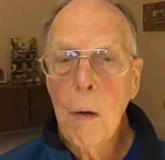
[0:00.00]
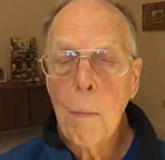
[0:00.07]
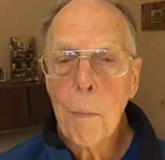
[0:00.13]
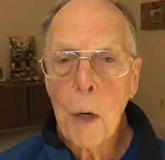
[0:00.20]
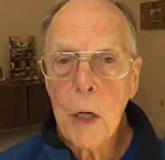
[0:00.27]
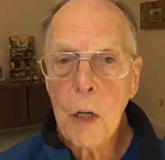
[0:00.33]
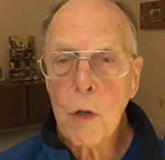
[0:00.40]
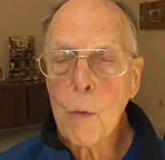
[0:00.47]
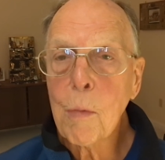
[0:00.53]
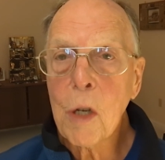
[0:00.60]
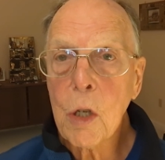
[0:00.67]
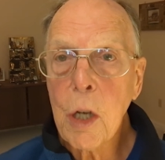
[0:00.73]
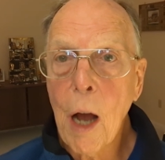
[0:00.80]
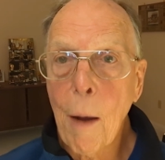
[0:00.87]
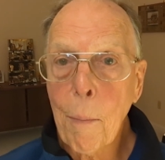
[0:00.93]
But as
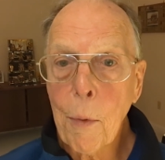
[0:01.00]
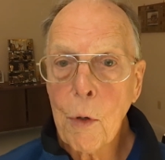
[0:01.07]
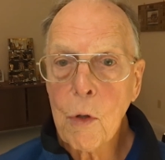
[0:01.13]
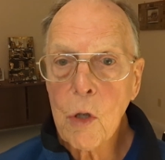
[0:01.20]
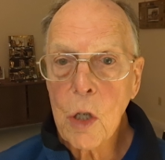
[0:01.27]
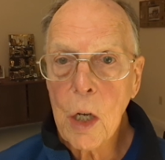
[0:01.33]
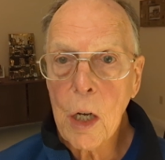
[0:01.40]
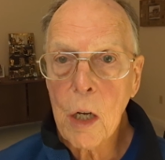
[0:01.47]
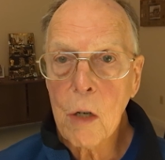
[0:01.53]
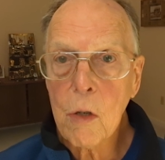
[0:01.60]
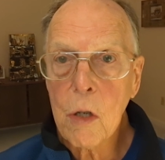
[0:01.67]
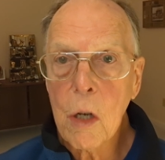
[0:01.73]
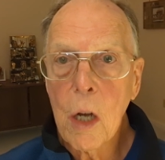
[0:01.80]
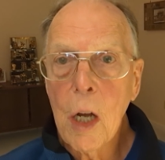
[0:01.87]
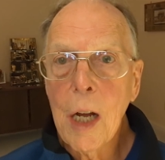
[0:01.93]
Miss Halpern
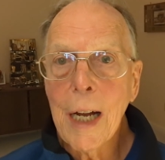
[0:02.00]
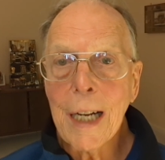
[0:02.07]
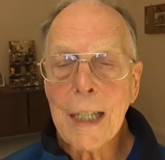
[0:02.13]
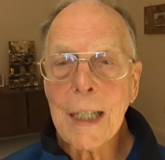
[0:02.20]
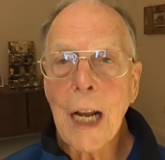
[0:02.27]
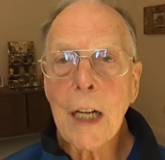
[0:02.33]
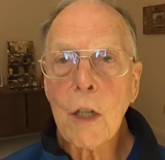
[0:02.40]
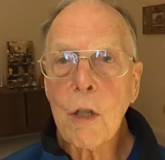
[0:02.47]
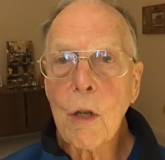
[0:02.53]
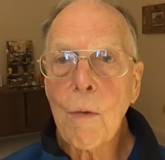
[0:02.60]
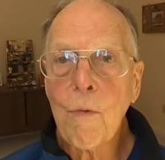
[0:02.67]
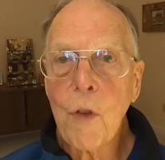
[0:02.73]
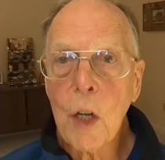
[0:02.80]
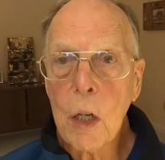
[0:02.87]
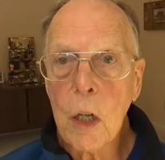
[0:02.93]
says, it takes a
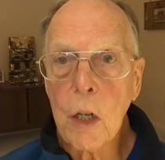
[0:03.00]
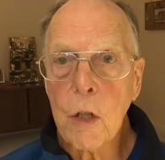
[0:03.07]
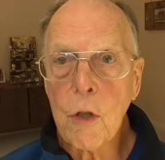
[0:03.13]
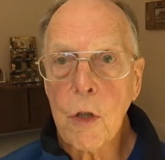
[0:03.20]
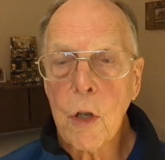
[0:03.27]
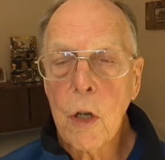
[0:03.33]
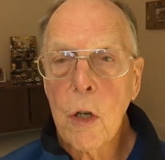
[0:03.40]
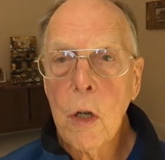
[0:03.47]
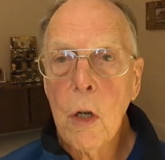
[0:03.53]
village